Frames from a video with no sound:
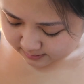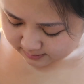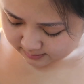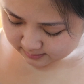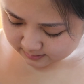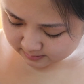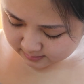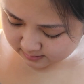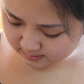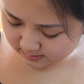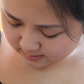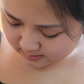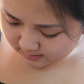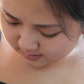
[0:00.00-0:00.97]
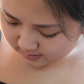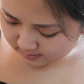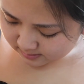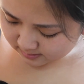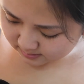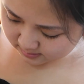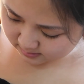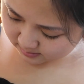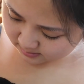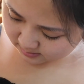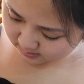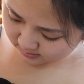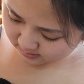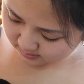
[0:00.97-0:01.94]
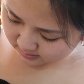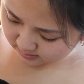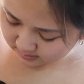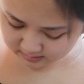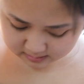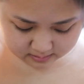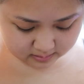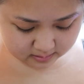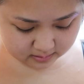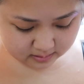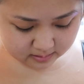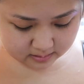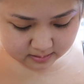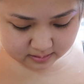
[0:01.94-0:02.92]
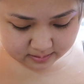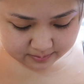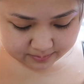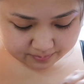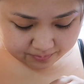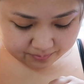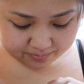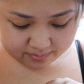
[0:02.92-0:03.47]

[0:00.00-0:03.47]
(silence)